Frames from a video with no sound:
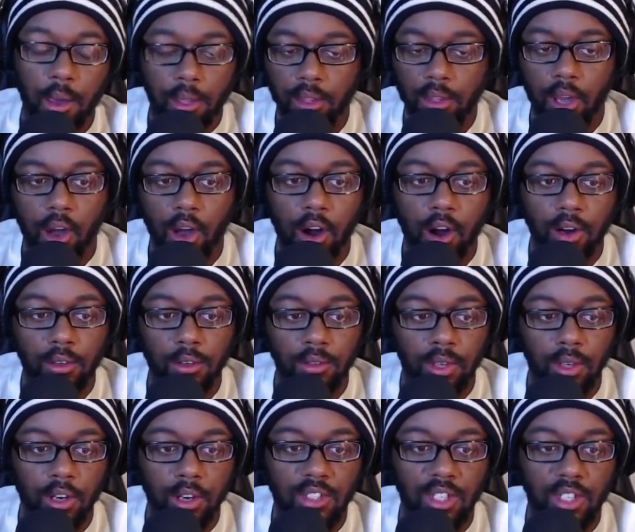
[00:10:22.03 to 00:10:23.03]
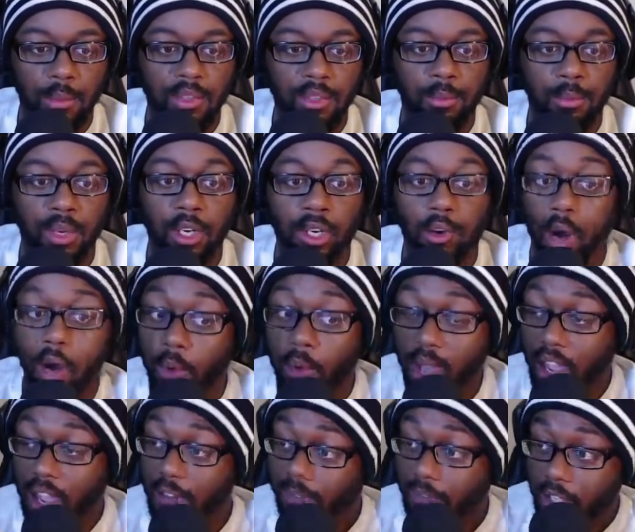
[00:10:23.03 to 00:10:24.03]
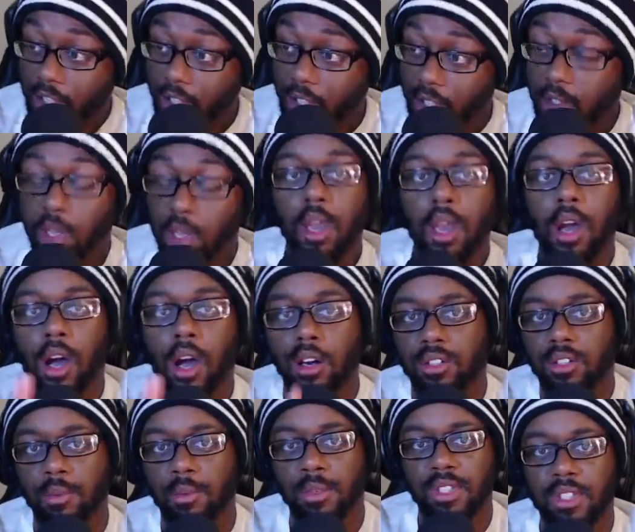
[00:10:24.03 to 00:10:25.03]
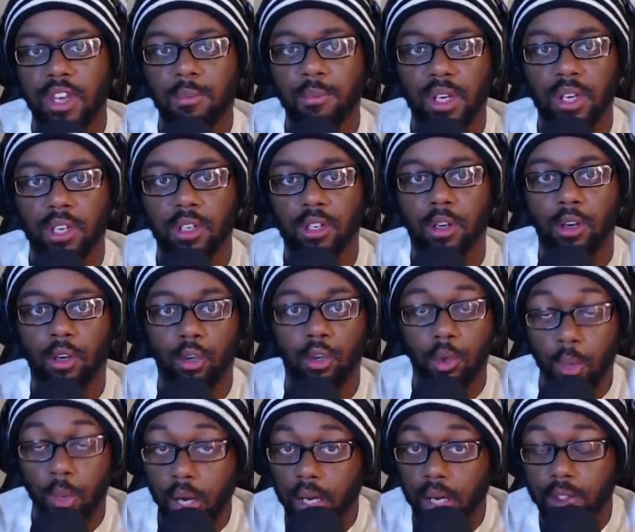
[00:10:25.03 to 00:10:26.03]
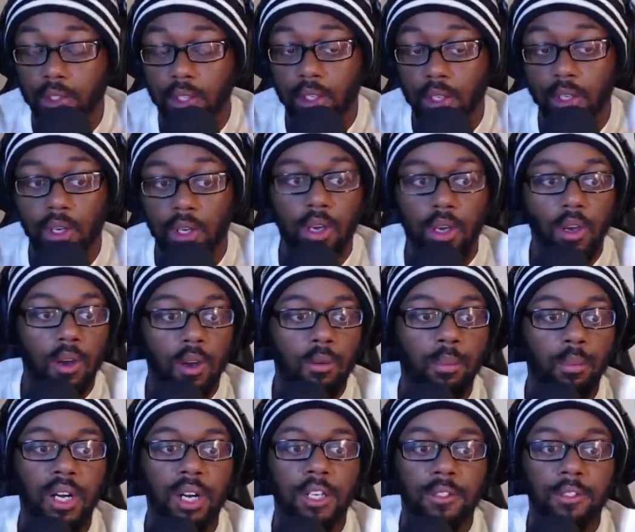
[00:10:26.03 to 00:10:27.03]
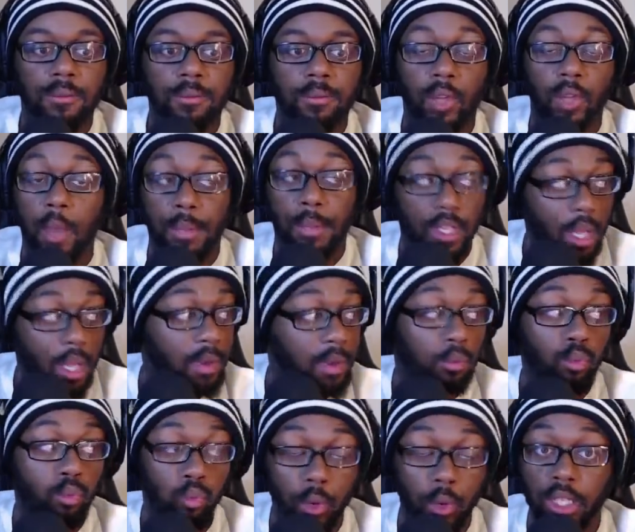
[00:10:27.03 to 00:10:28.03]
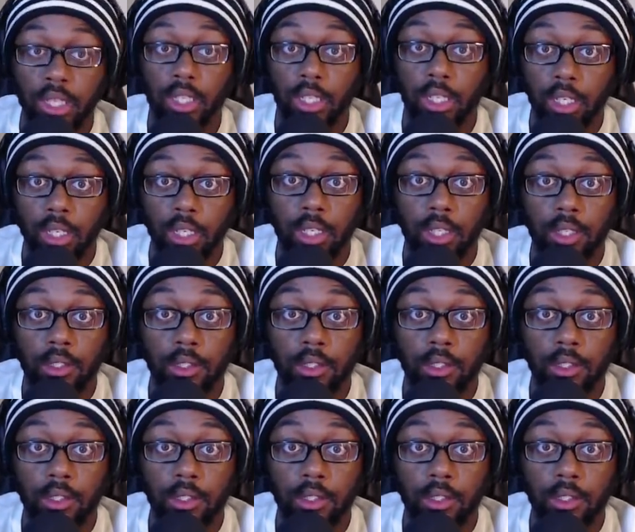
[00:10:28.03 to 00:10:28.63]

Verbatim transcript: Our summons have been okay featured. Our summons been great, but I mean they've been really good.